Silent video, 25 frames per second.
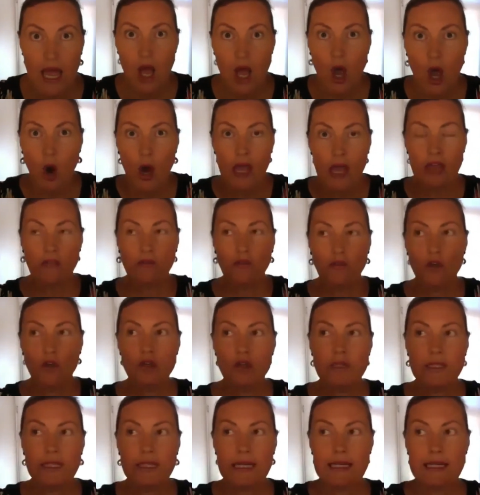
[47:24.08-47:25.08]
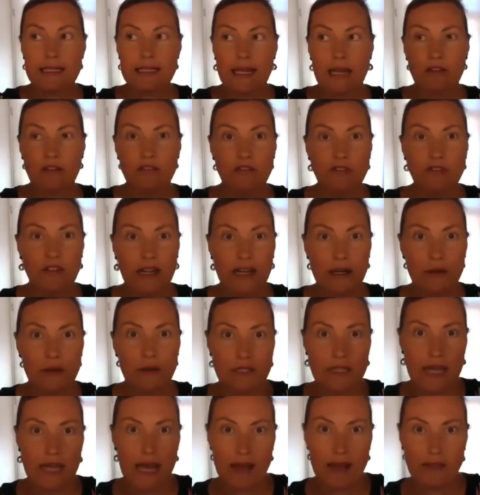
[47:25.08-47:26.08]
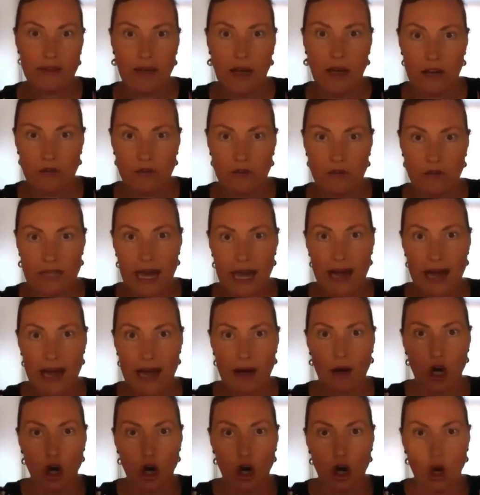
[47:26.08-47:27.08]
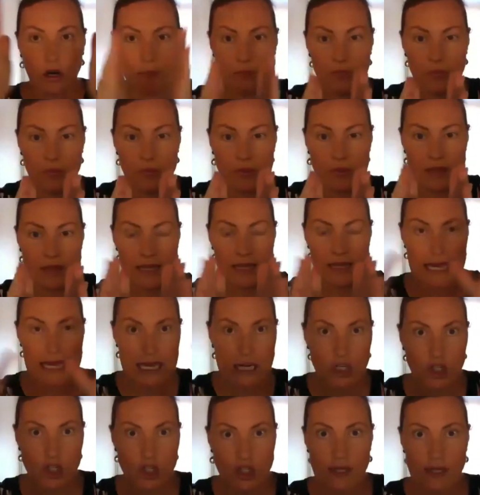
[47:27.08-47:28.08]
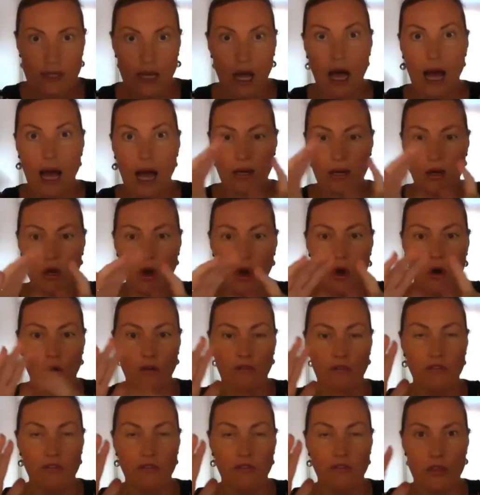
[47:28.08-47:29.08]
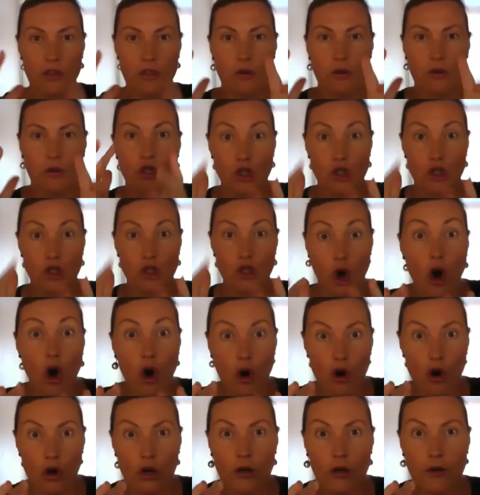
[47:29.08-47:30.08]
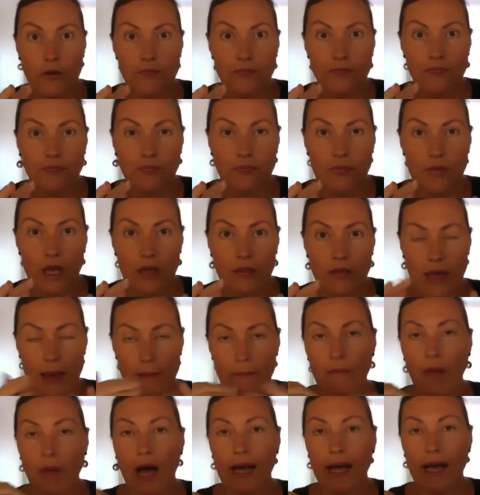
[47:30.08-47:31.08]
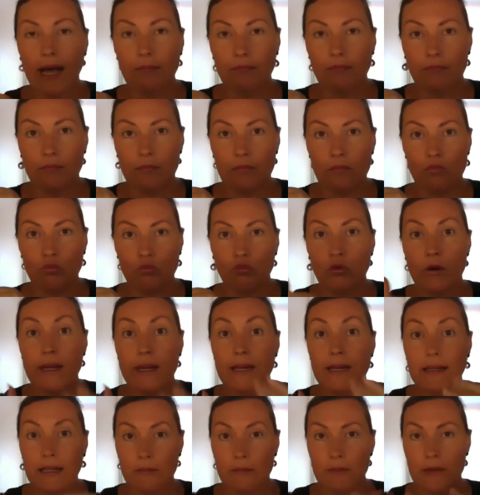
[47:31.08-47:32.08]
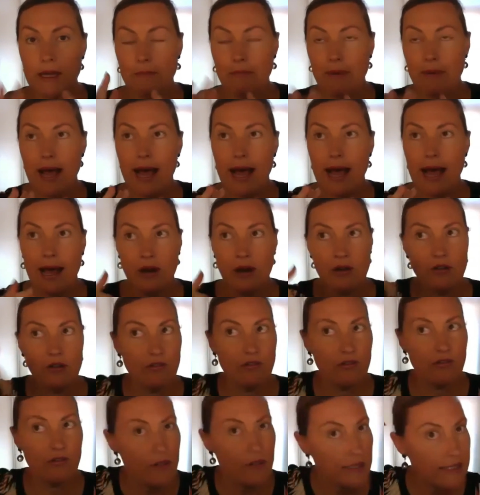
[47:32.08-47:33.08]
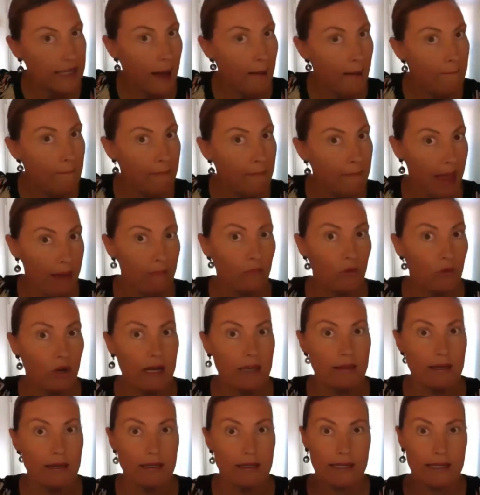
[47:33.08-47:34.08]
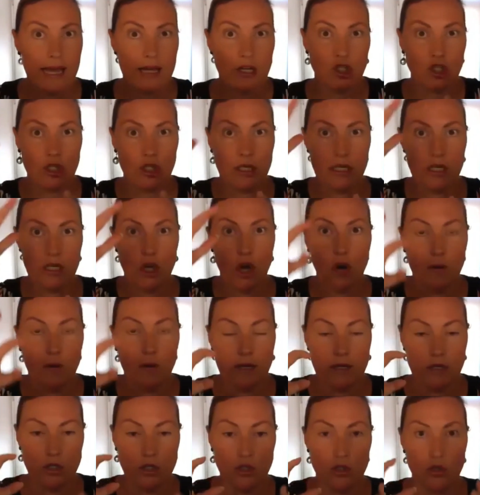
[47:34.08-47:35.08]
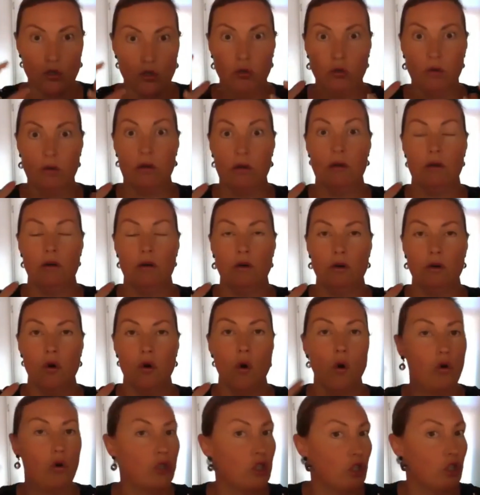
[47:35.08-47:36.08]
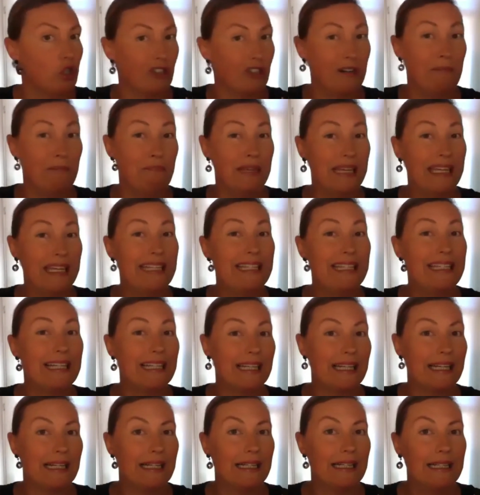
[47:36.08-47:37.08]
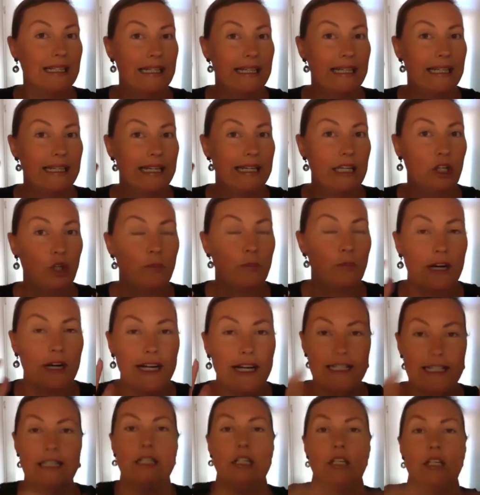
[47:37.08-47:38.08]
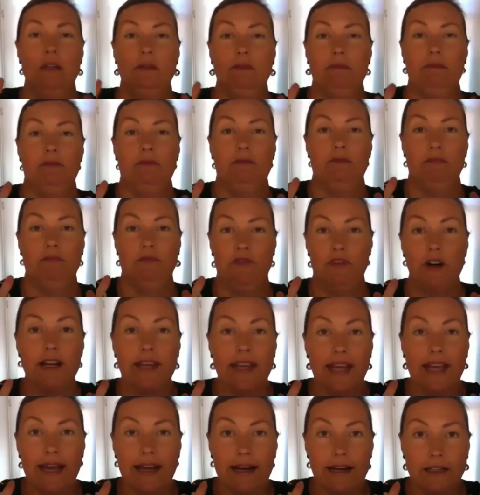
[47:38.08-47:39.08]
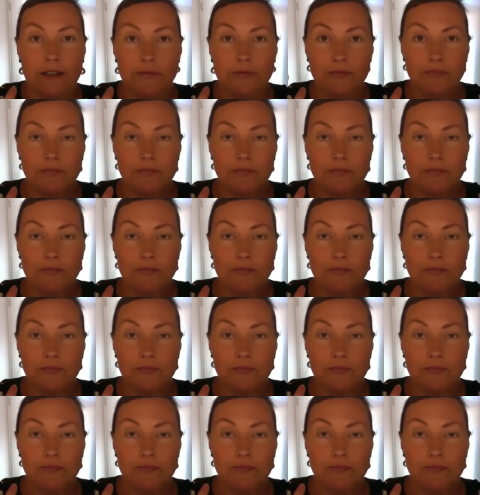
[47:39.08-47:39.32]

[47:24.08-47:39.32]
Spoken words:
If you see sunflowers and the Eiffel Tower on each side of the dog, that might really be a part of some memory that's actually going to cause your amygdala in your brain to freak out.